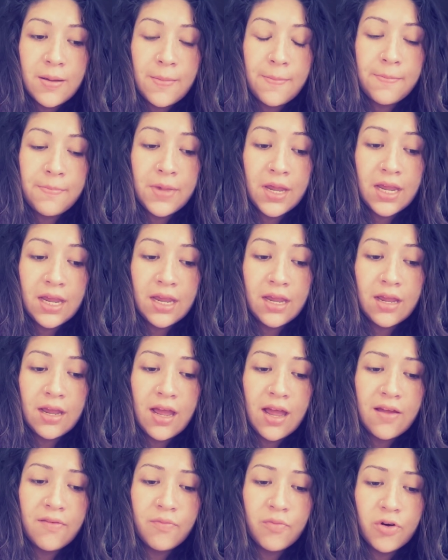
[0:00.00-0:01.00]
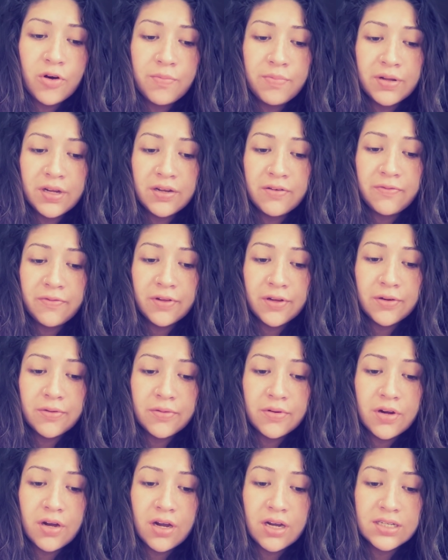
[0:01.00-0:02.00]
may have more blood
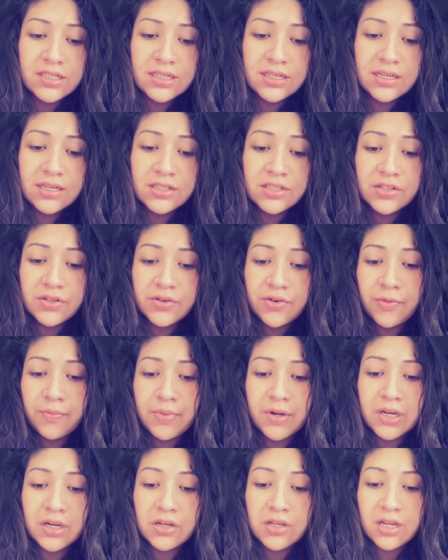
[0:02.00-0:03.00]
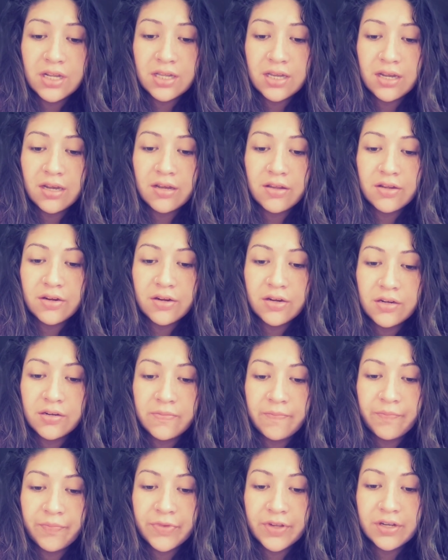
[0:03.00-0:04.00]
flow, causing it to grow bigger than the
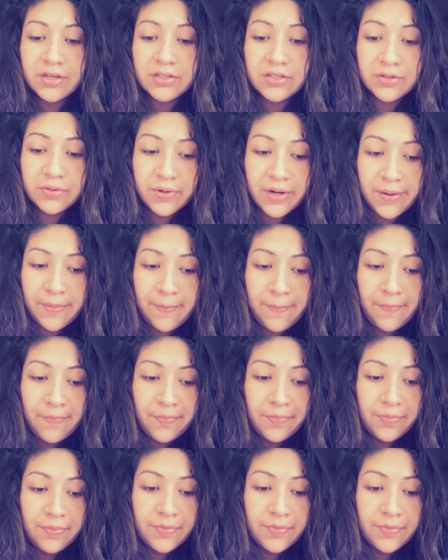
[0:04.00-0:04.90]
other twin,